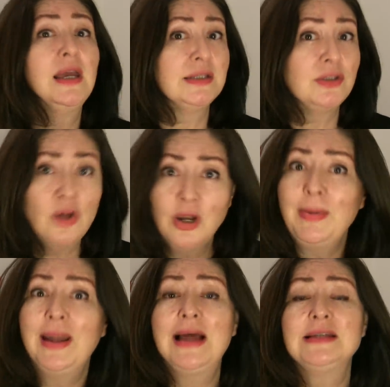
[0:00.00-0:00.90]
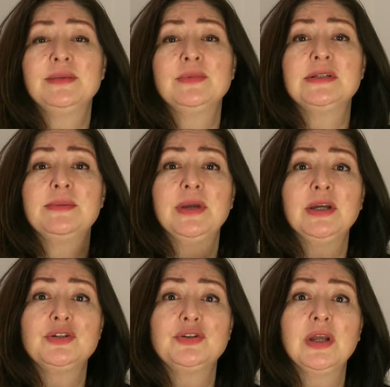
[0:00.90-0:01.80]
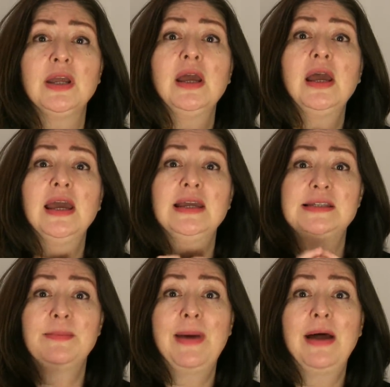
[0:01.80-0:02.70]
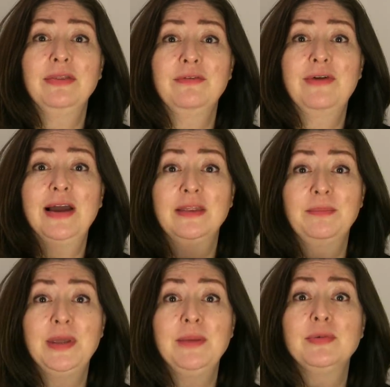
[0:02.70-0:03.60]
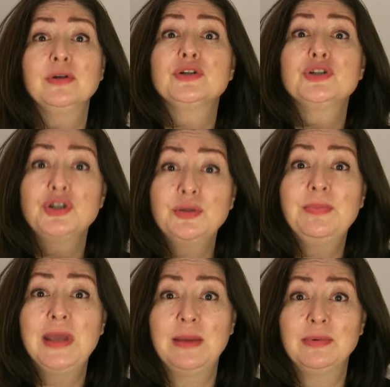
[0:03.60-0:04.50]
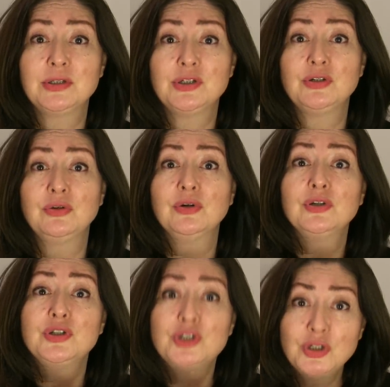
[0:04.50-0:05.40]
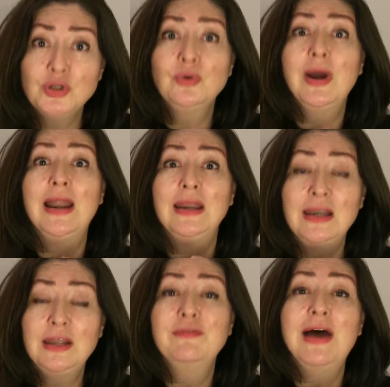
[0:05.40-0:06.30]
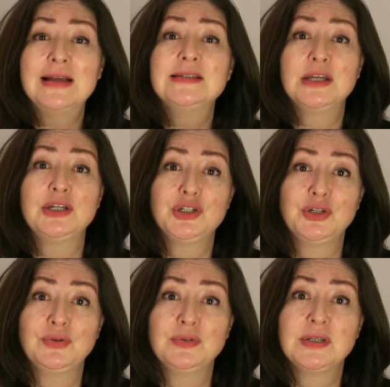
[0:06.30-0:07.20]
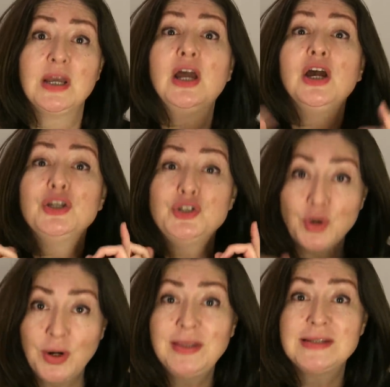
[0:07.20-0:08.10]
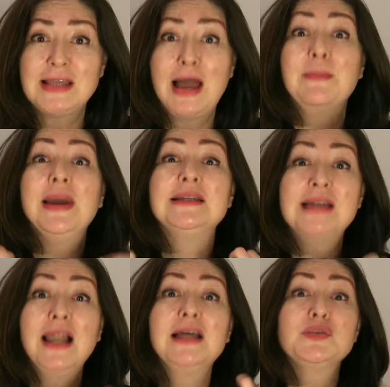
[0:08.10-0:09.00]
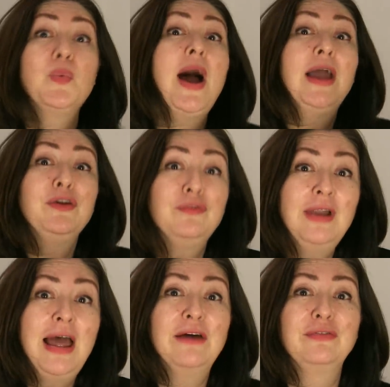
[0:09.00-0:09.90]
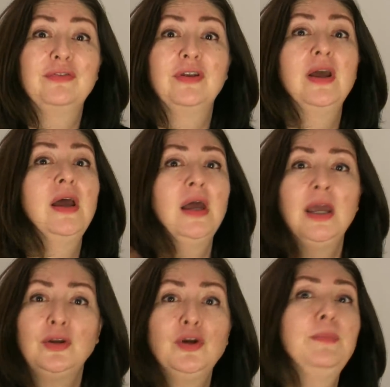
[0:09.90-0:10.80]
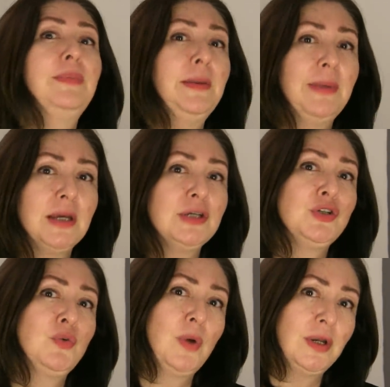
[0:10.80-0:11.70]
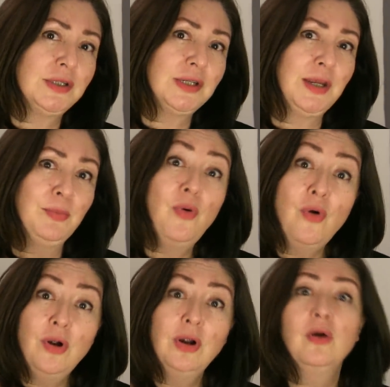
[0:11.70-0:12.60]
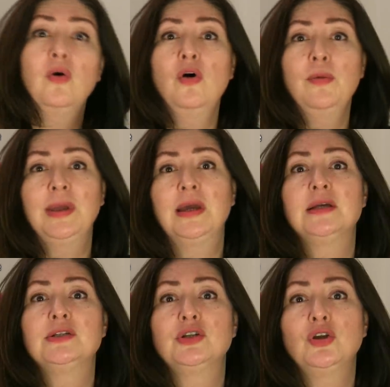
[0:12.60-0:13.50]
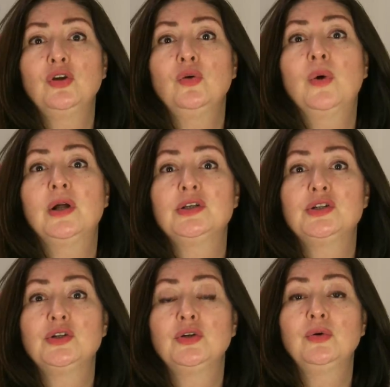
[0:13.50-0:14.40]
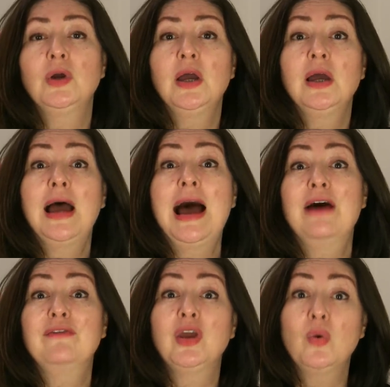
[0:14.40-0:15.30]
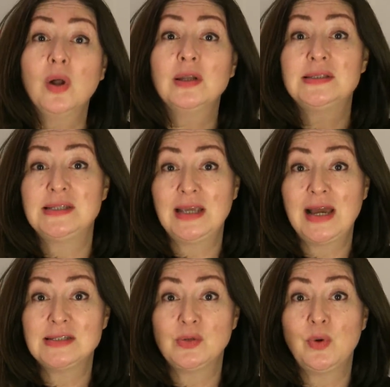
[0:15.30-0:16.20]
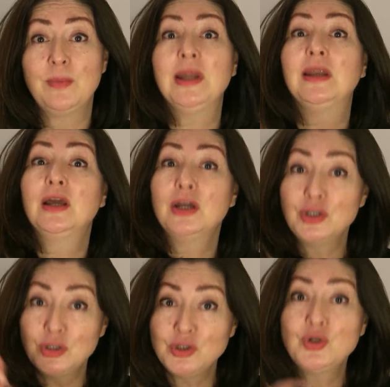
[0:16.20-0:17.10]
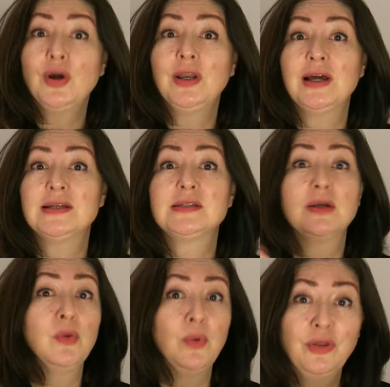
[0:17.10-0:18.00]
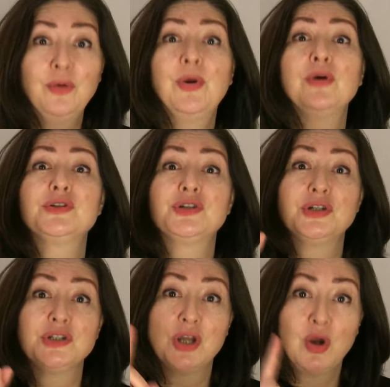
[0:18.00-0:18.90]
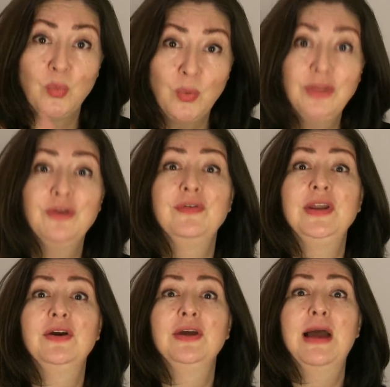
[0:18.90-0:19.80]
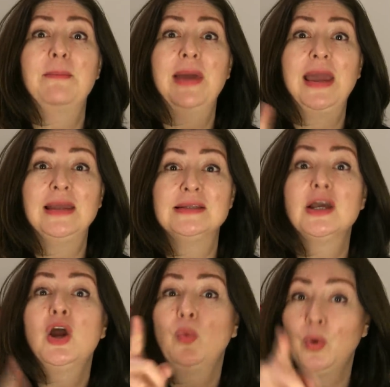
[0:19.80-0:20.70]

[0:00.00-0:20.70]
It's not about anti-Muslim bigotry. It's about the fact that people should be able to do and live as they choose. Join this campaign. Tell us why you've left. It could be because you wanted to eat pork or because you want to have equality as a woman. Join us with your posters, with your video campaigns.